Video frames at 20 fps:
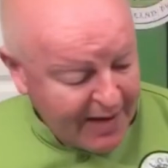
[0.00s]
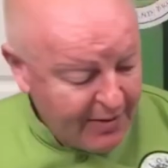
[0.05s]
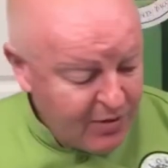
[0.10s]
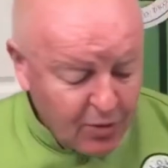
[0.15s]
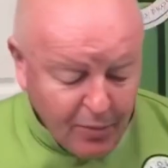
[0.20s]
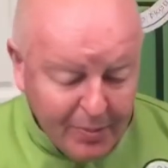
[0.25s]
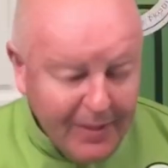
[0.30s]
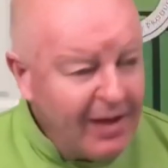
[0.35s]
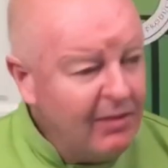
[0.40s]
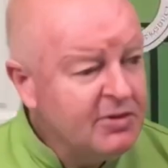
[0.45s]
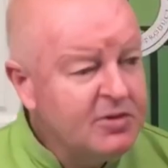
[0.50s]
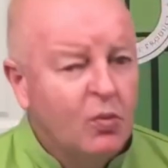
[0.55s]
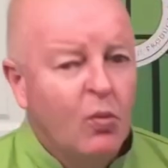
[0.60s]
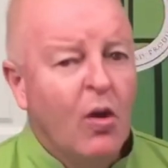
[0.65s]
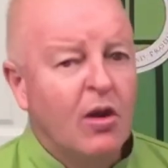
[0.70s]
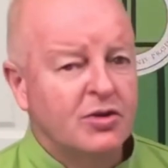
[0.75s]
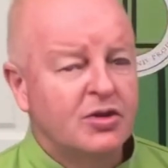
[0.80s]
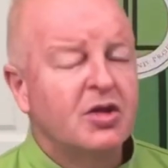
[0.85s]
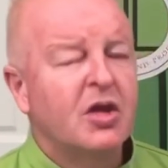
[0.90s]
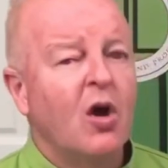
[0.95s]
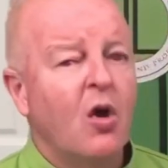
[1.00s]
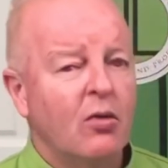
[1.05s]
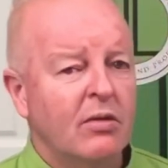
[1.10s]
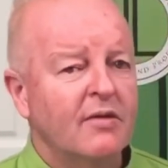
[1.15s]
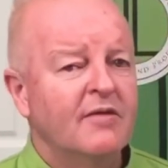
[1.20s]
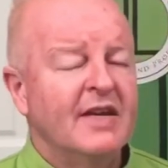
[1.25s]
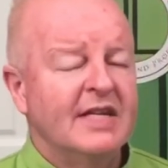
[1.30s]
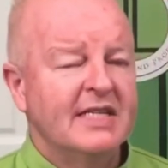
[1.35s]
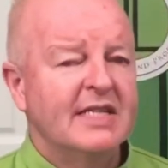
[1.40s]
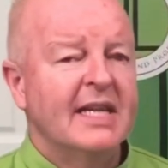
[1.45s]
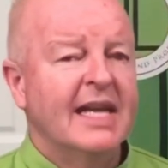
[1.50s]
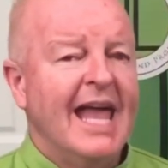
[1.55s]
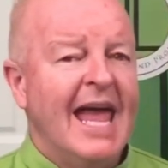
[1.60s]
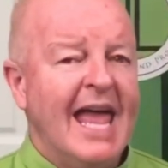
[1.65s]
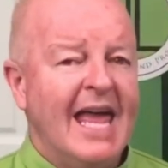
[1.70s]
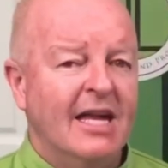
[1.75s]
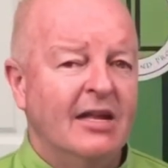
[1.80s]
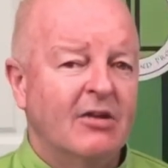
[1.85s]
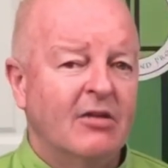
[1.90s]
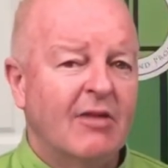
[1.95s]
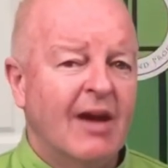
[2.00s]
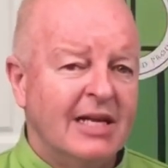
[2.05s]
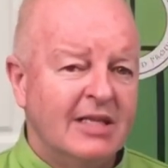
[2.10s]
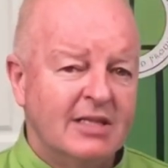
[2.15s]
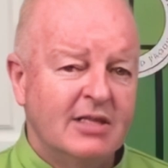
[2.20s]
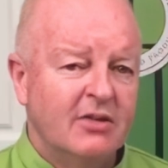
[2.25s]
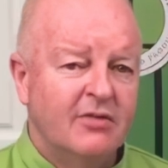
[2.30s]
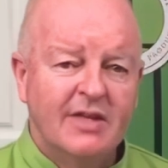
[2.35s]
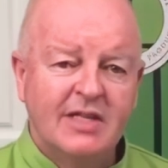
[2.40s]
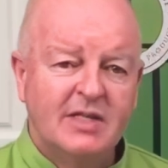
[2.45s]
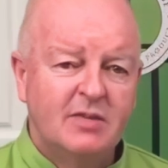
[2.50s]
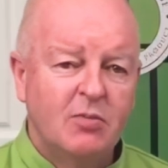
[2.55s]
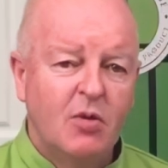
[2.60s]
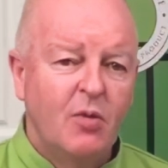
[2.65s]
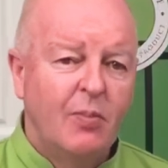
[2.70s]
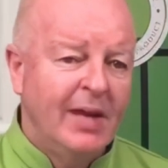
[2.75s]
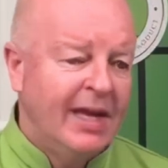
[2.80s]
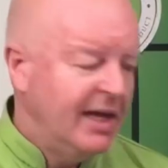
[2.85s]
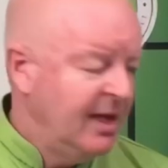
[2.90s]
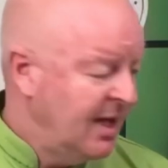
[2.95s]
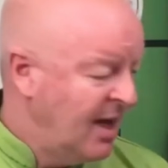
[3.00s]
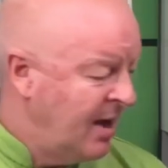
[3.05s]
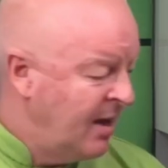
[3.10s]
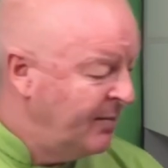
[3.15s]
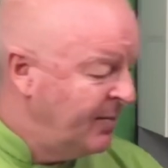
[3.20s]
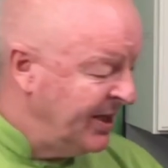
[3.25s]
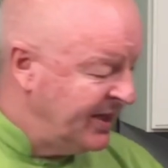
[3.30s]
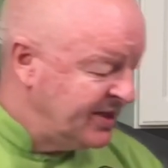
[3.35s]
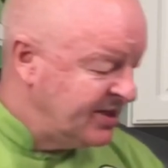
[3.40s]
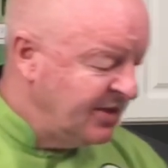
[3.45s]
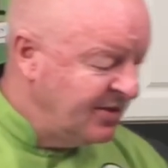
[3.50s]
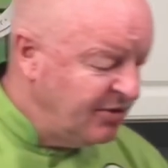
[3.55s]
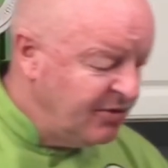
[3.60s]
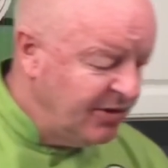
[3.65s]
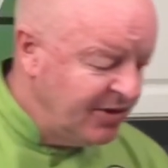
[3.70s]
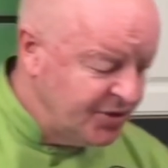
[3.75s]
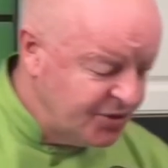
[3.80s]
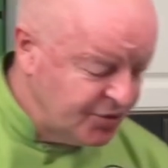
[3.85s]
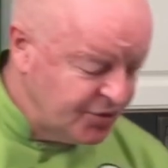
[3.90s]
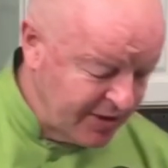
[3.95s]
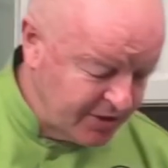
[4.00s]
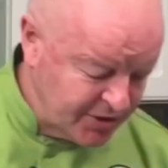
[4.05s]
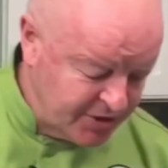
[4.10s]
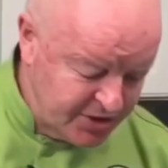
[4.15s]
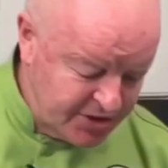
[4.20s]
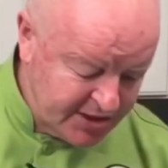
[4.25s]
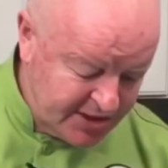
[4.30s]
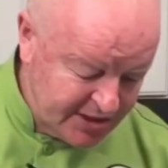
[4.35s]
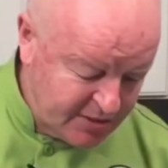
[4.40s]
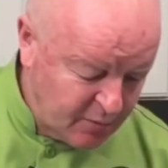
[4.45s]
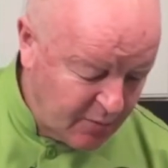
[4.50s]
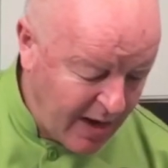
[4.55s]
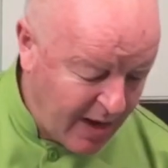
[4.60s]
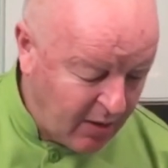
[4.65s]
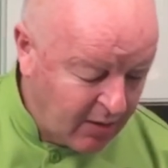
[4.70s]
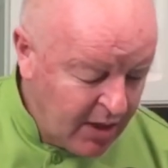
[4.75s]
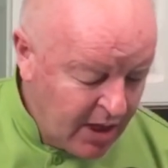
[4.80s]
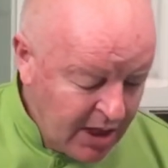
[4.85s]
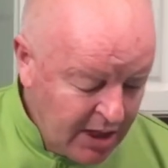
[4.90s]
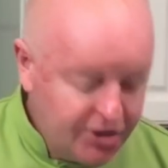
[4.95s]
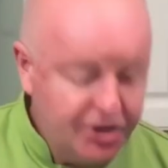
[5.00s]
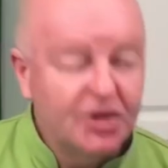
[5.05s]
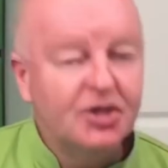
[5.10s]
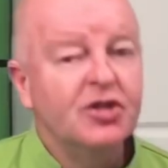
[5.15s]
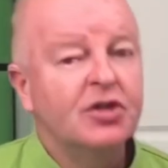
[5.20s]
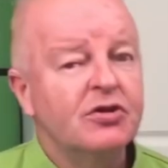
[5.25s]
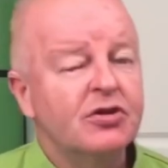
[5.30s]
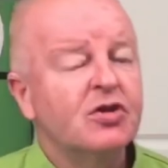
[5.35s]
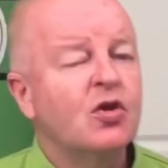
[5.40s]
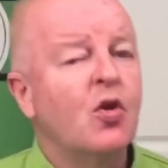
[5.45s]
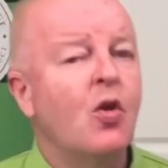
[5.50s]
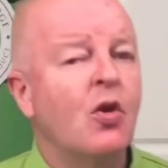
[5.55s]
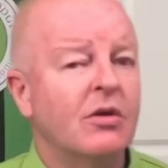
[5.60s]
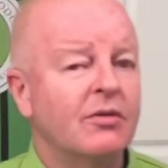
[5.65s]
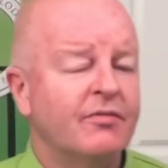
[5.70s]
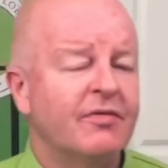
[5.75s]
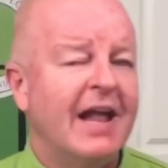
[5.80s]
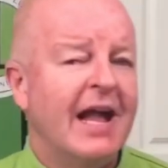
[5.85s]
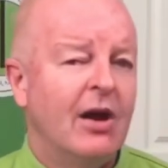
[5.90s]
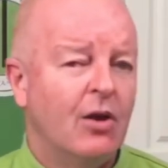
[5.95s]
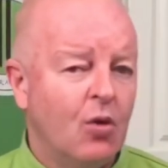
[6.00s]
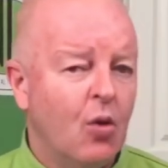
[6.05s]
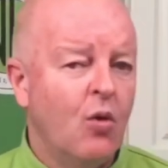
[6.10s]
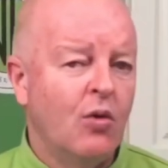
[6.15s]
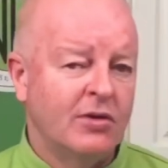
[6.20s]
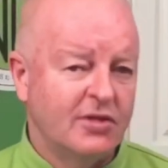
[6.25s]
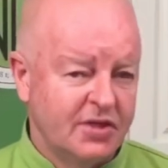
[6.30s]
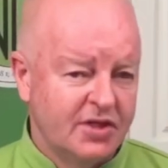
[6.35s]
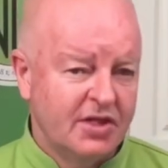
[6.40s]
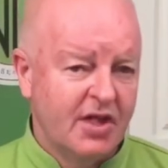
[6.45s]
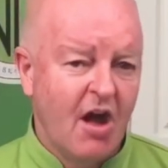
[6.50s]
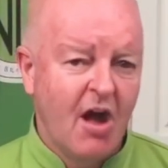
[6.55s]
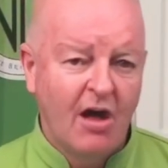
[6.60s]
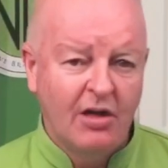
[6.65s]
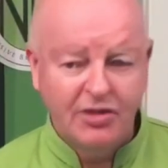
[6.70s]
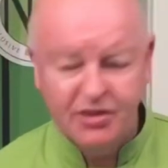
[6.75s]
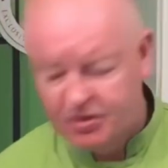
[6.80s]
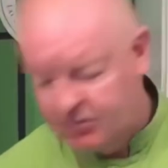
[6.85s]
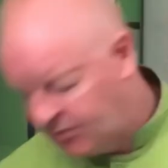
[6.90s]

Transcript: You'll be able to watch the whole of this again, all right? So this will be, but it's in your instructions as well. Just use cornflower, cornstarch, all